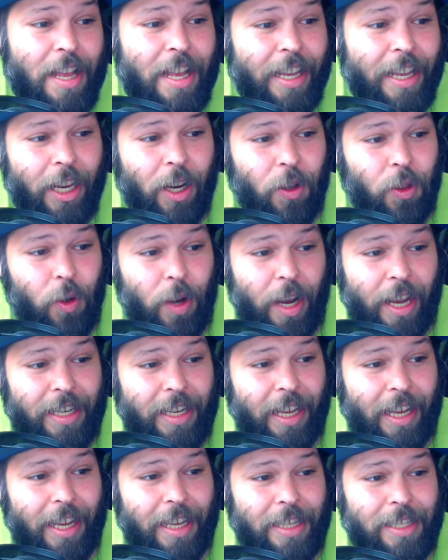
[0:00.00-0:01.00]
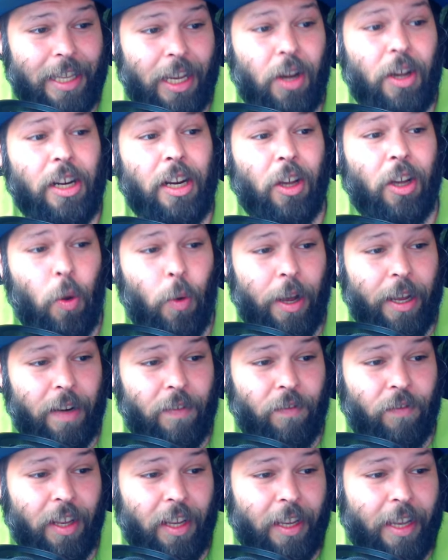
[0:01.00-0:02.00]
Here their idea is they're going to go ahead and
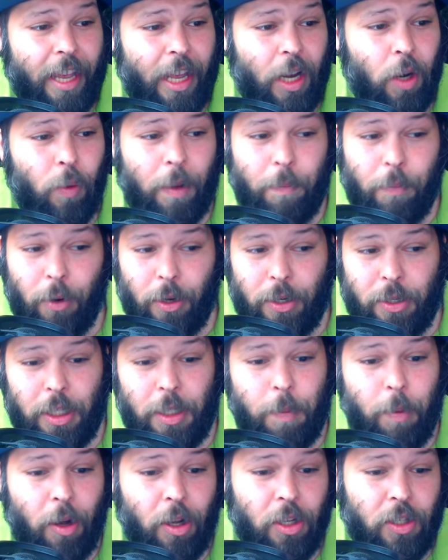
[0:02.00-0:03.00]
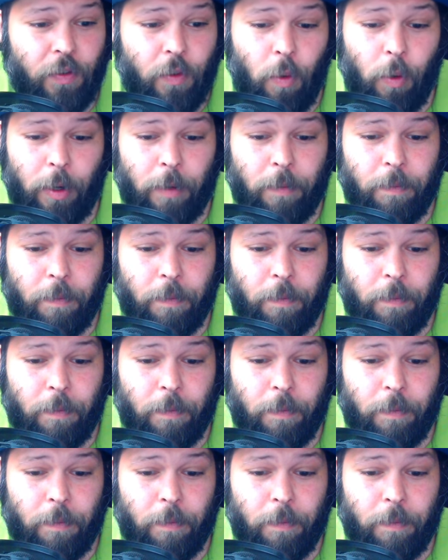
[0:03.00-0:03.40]
fianchetto and push these pawns forward.